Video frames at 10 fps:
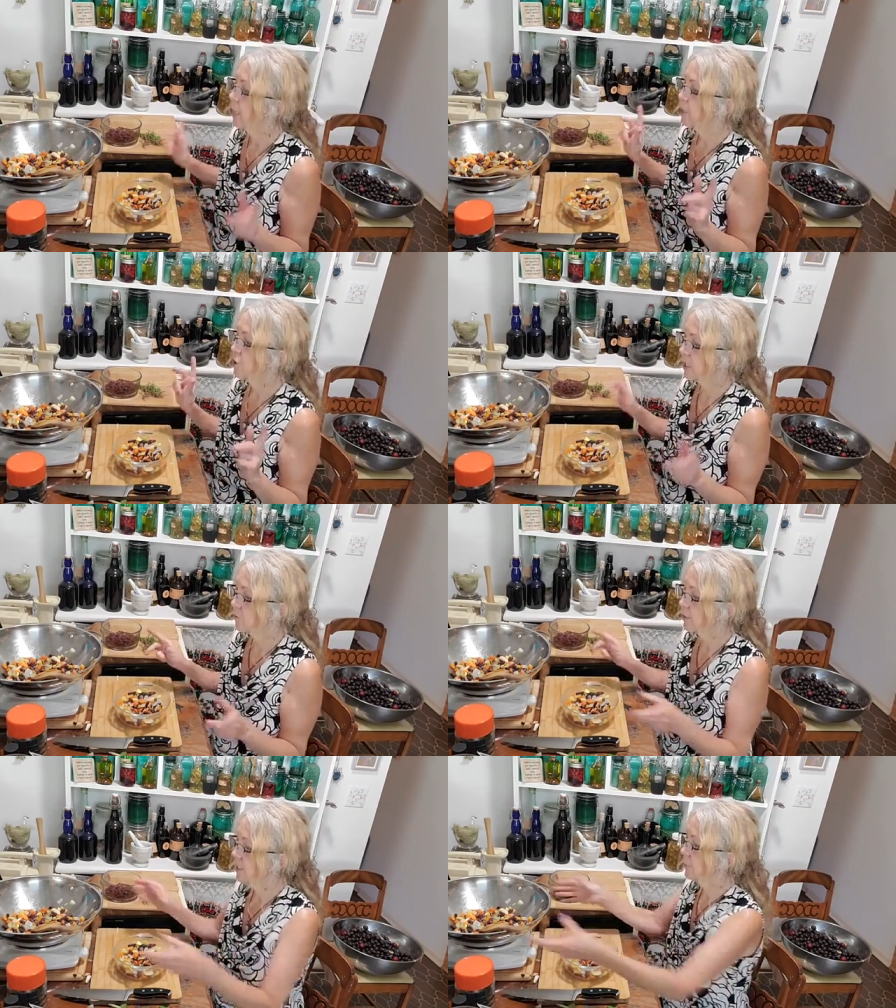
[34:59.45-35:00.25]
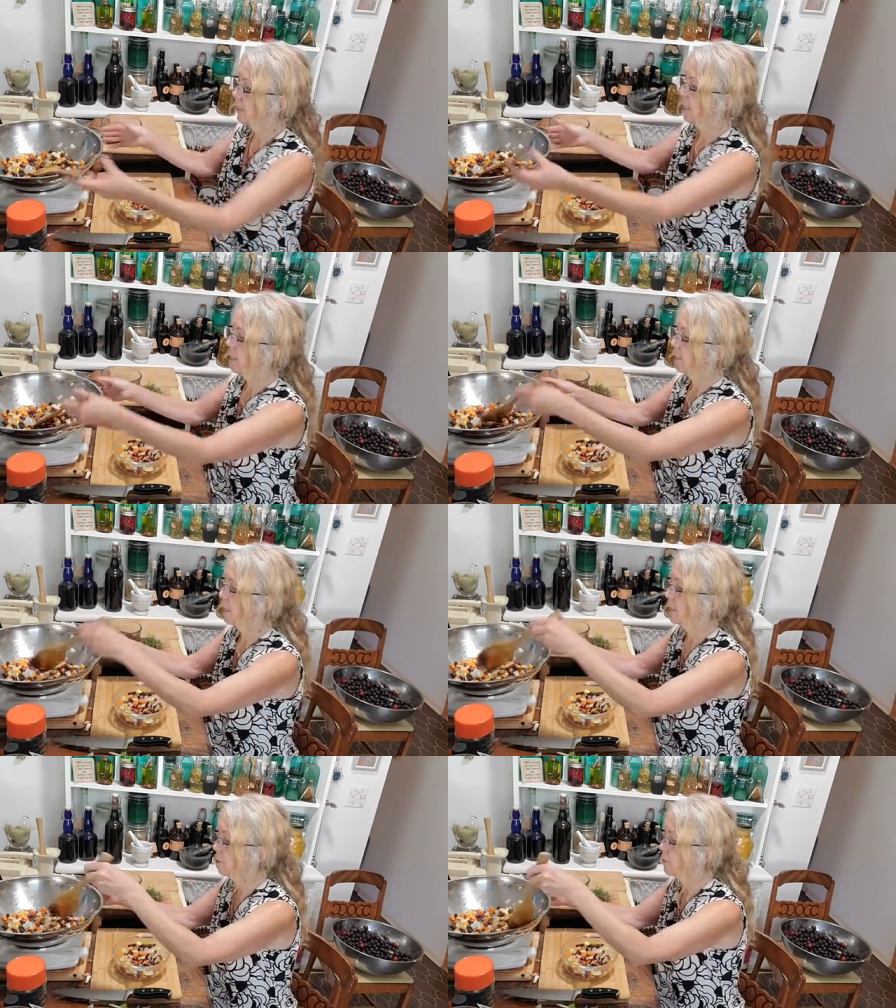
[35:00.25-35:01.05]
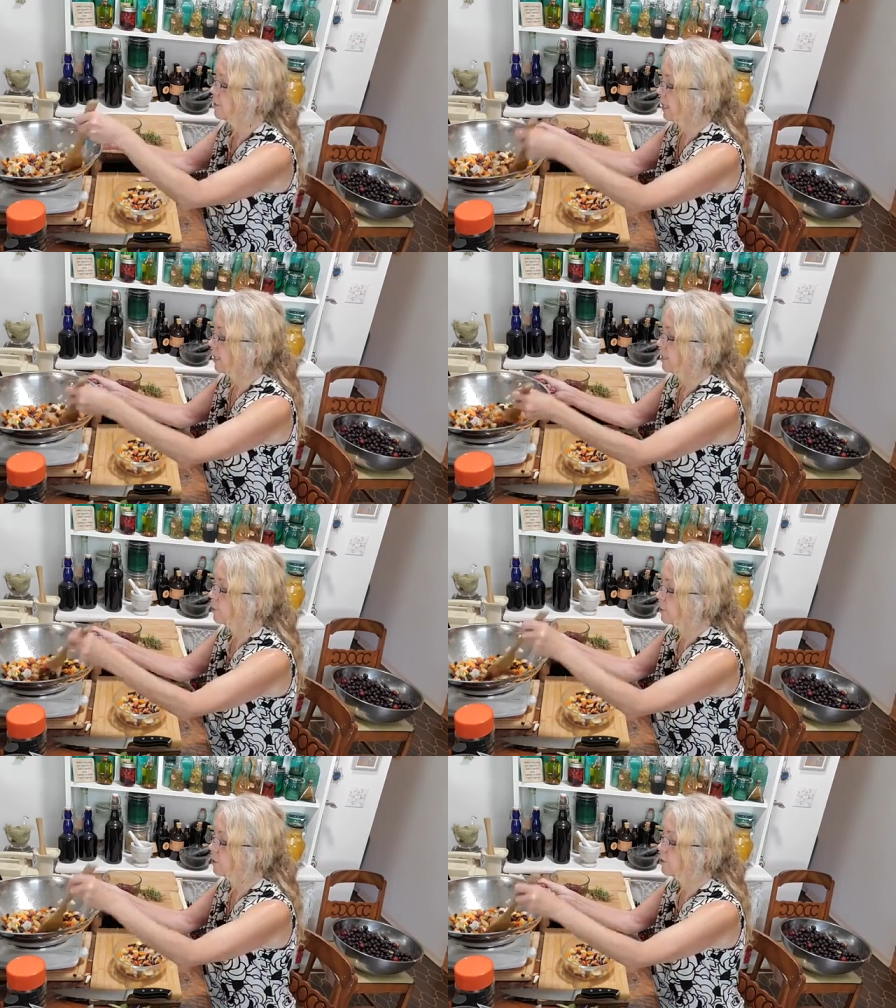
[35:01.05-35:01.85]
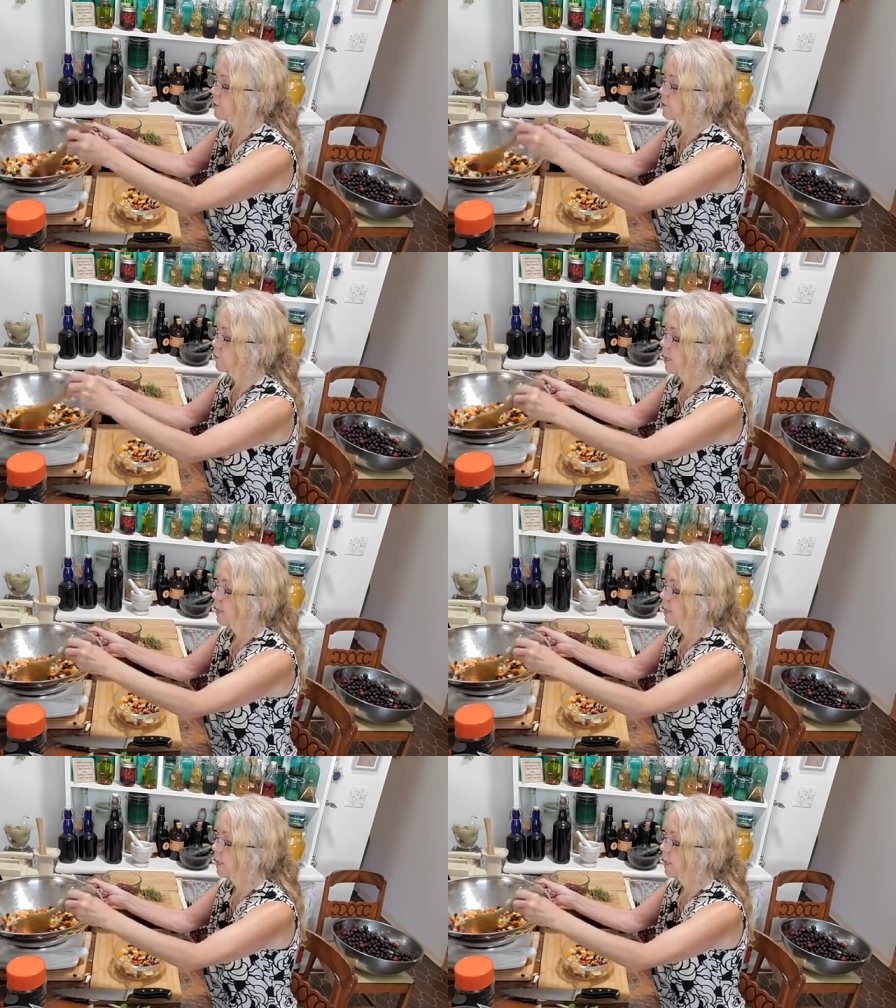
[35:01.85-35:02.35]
Generally speaking, they do say in order to